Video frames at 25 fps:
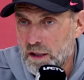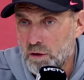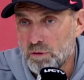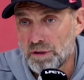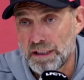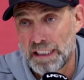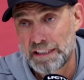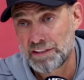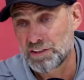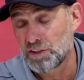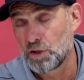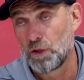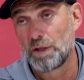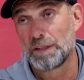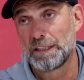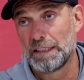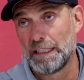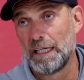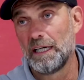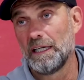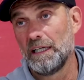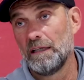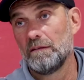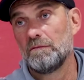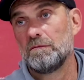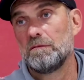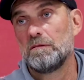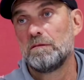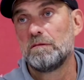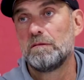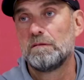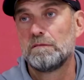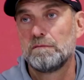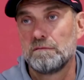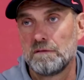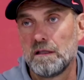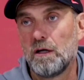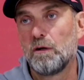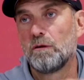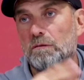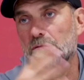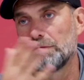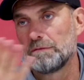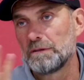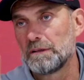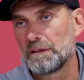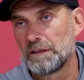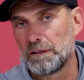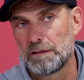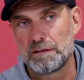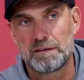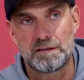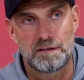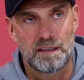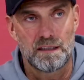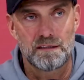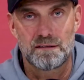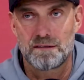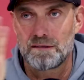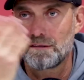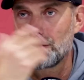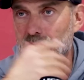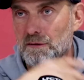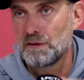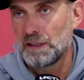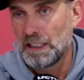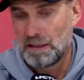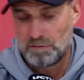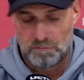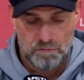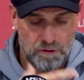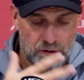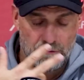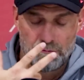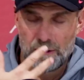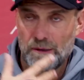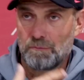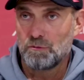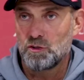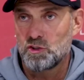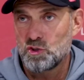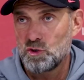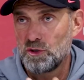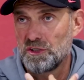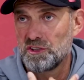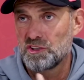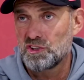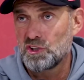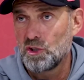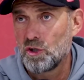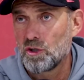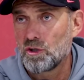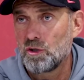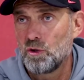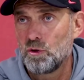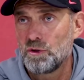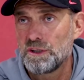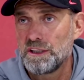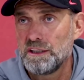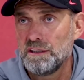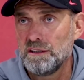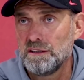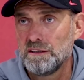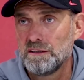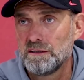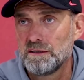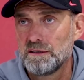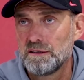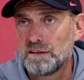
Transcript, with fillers: Oh, I saw, yeah, yeah. Oh, that's, yeah, I'm not sure you saw Cody.